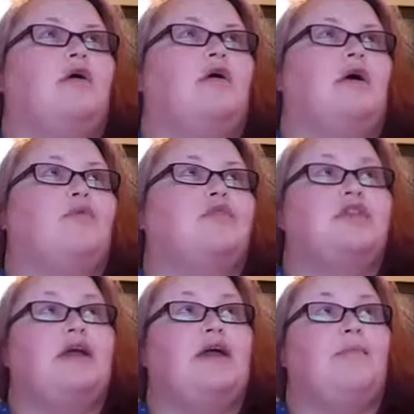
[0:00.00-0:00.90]
I would
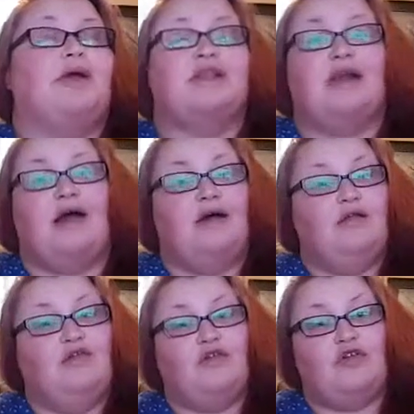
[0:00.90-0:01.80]
say my style
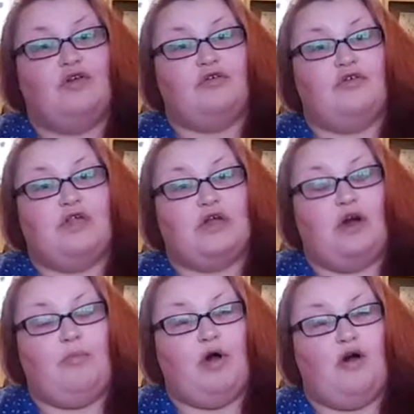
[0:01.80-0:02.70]
of photography's
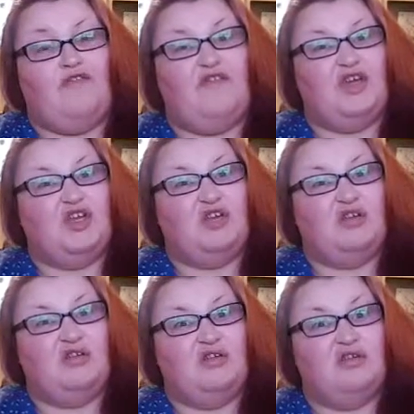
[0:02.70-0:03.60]
got more efficient.